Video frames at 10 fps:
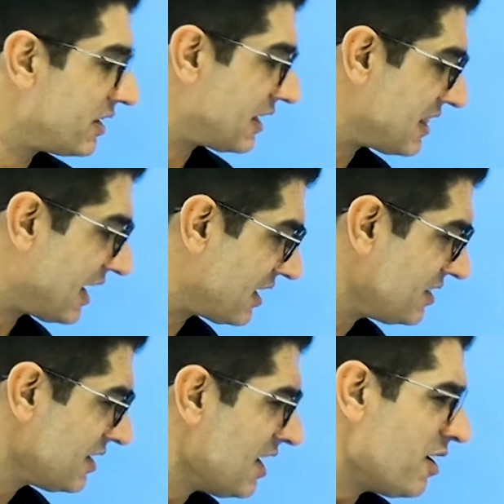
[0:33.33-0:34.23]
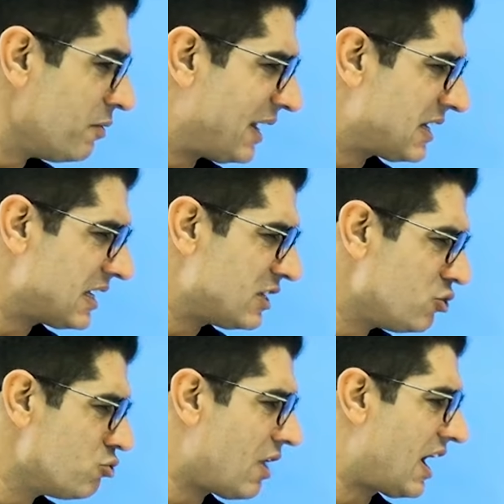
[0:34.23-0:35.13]
and that is when
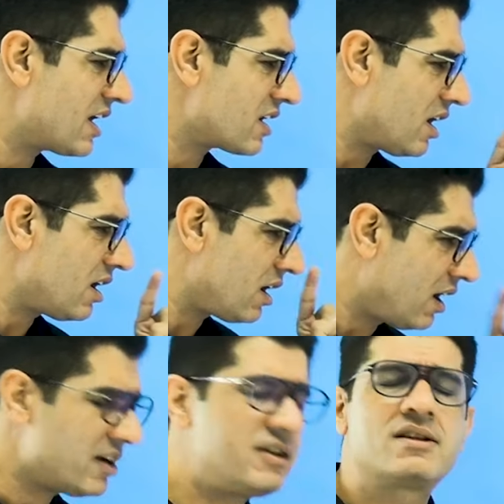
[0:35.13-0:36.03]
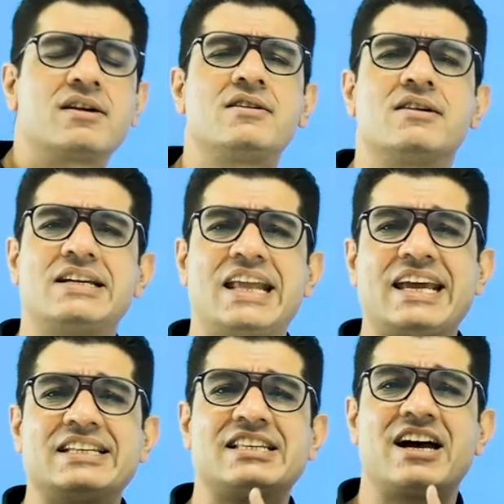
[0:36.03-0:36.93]
you are 100 days